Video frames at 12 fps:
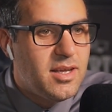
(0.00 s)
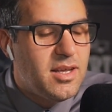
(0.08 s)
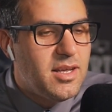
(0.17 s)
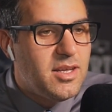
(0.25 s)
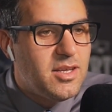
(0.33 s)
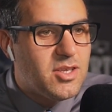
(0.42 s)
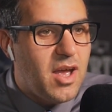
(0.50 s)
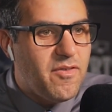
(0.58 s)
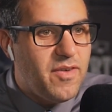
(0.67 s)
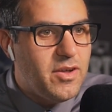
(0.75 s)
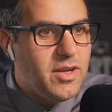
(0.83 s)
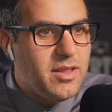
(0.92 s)
so i
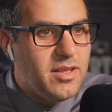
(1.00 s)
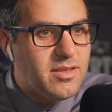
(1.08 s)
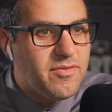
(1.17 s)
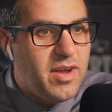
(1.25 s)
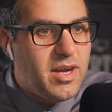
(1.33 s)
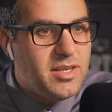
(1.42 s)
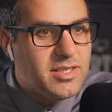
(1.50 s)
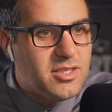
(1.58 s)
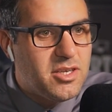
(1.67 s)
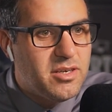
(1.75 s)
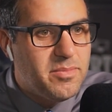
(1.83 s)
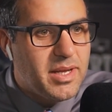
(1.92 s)
found it this very
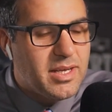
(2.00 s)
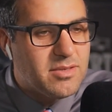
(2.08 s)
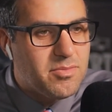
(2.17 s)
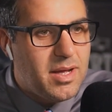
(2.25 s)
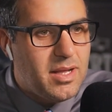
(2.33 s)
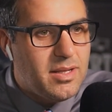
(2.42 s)
disturbing as well